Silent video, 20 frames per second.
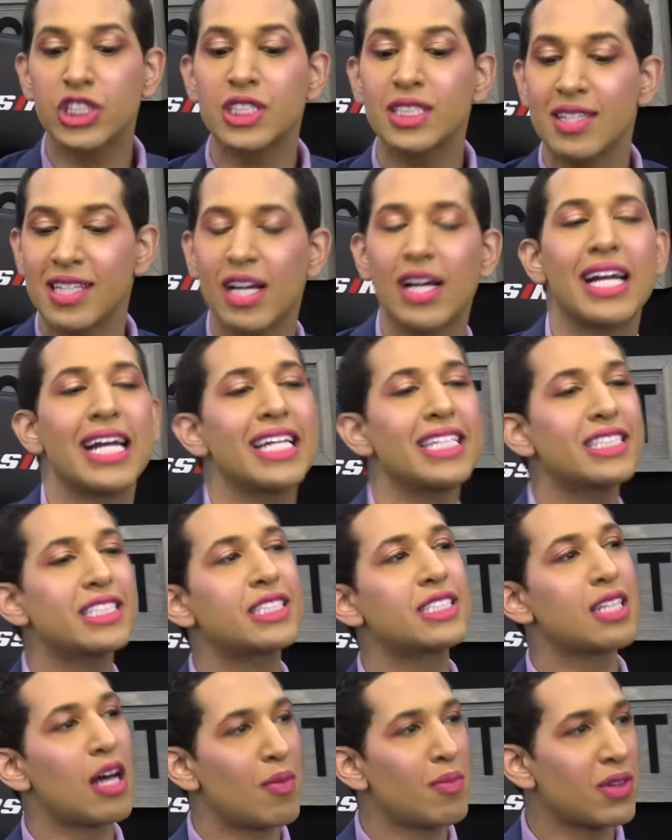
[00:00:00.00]
there is
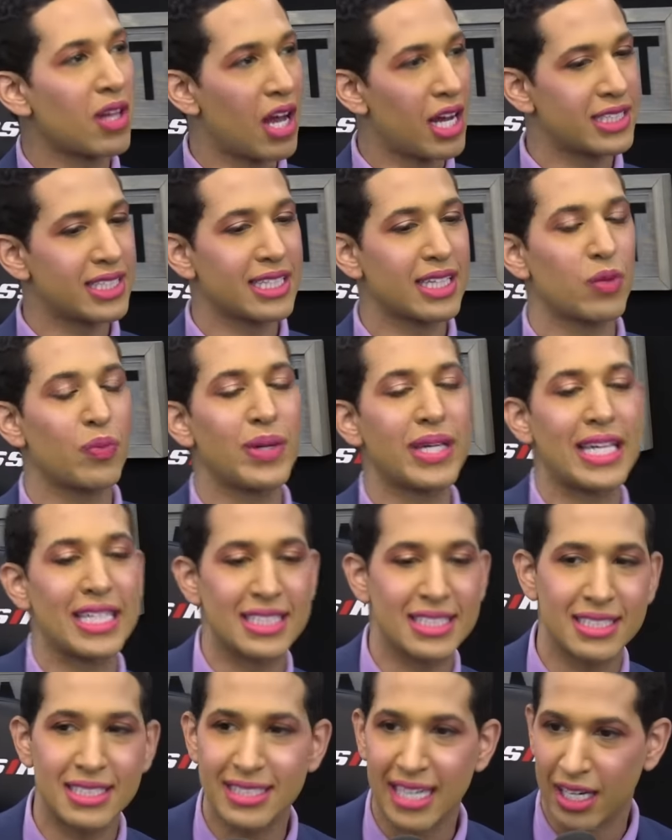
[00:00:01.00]
some logic that we can
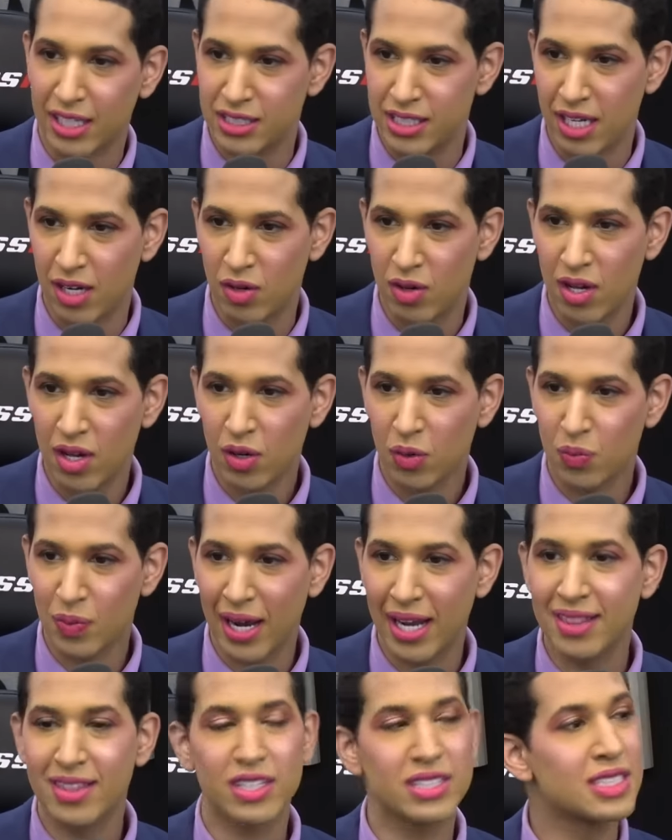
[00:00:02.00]
stick to,
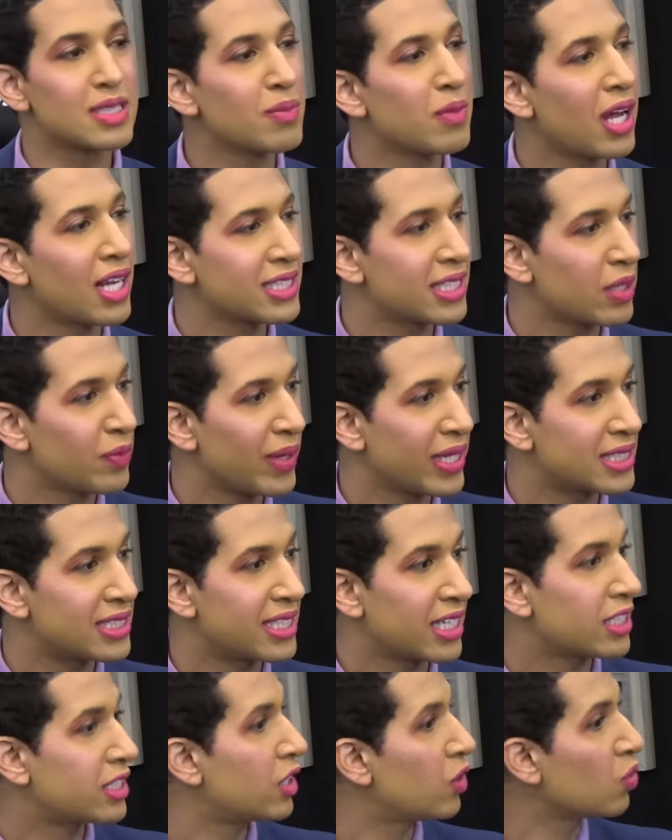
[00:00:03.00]
right? There's some logic that we could
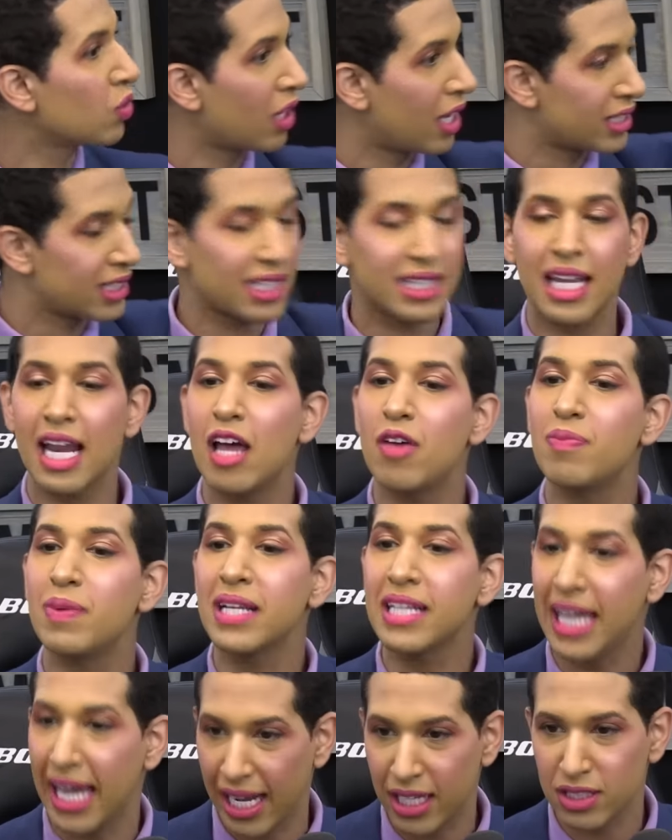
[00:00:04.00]
stick to. Logic that I have been
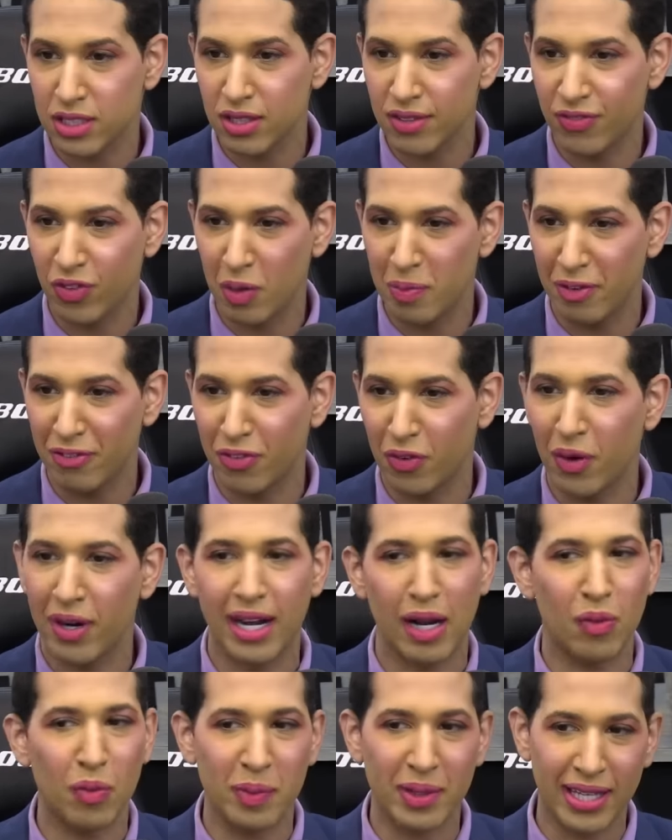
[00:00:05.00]
canceled for before, and I
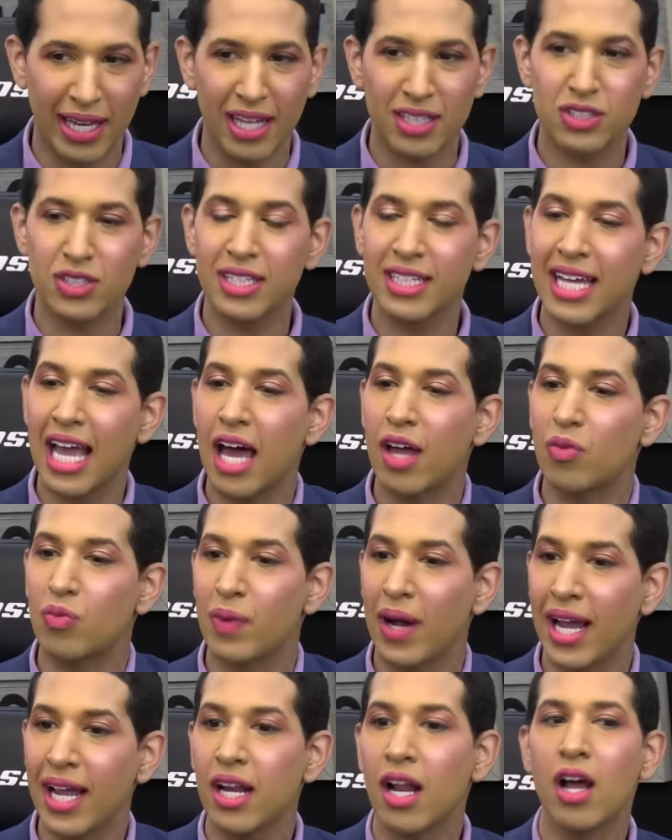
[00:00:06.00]
will be canceled again,
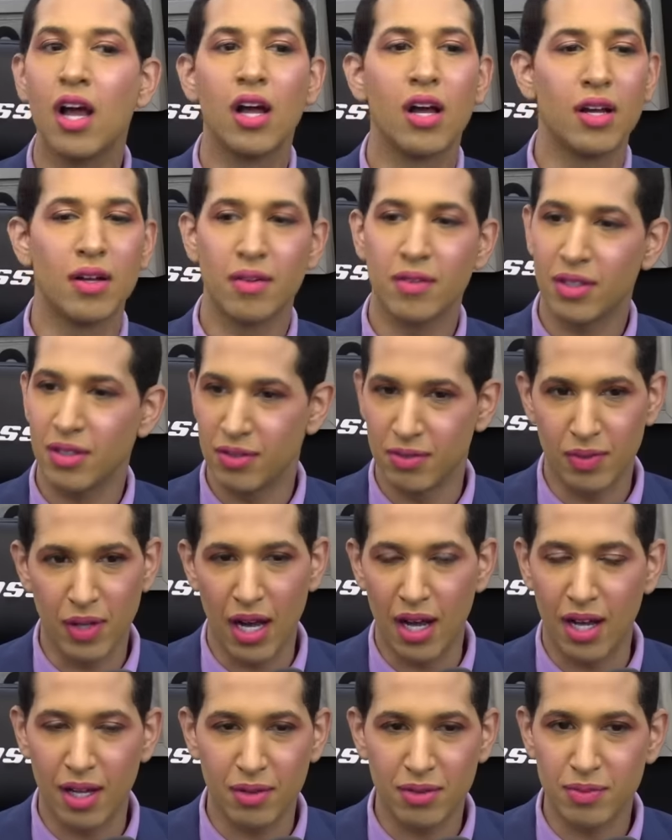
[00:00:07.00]
right?
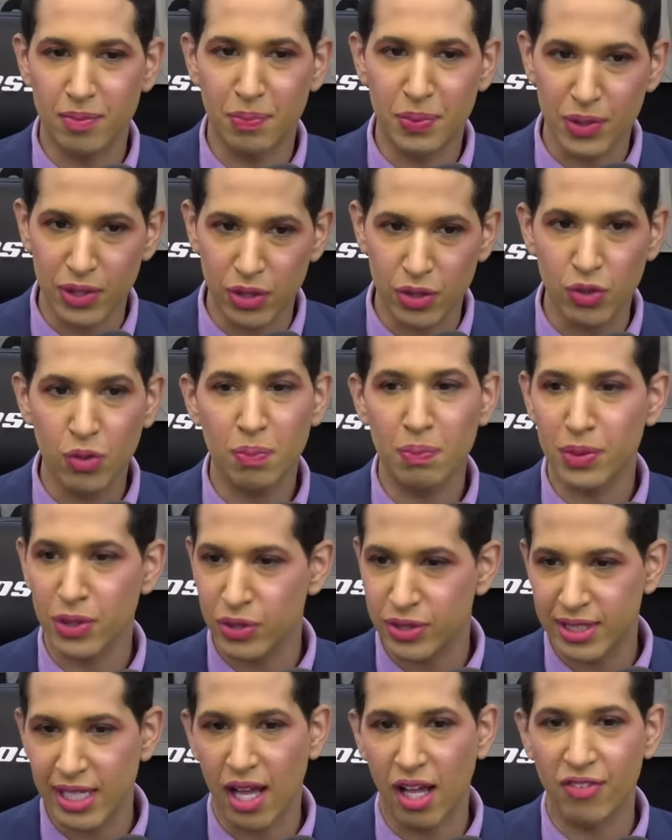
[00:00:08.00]
Uh, blue, blue
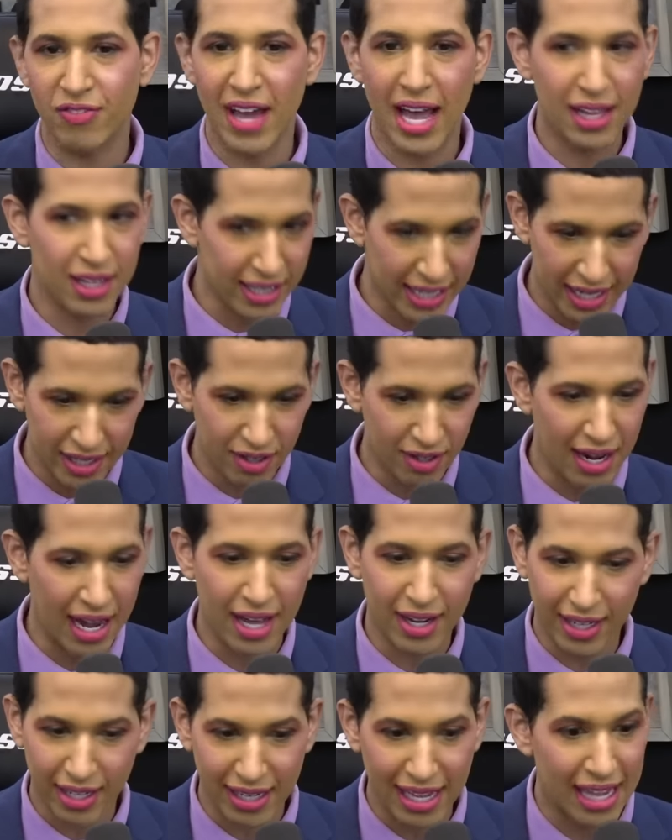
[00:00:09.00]
self, alligator,
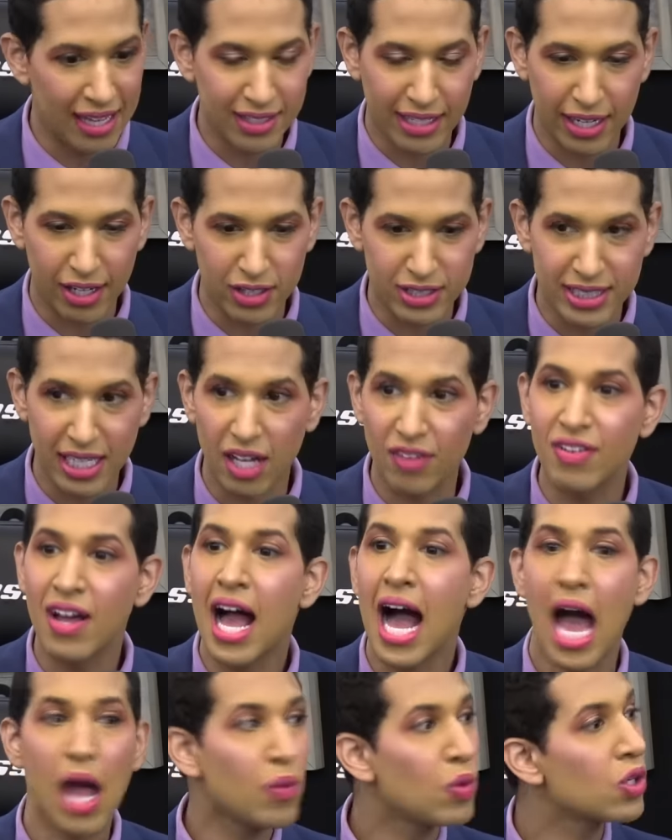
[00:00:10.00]
alligator self.
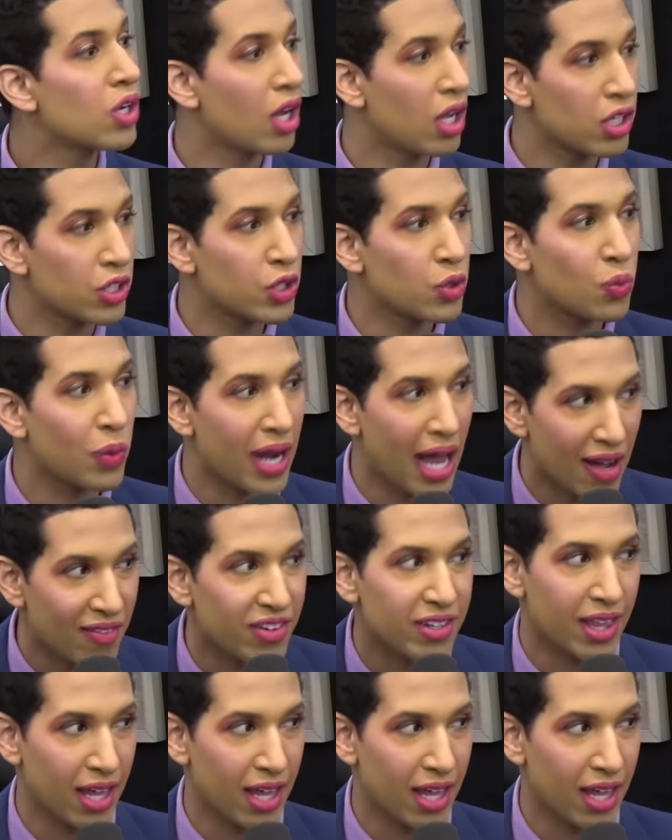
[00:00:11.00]
I will call you whatever the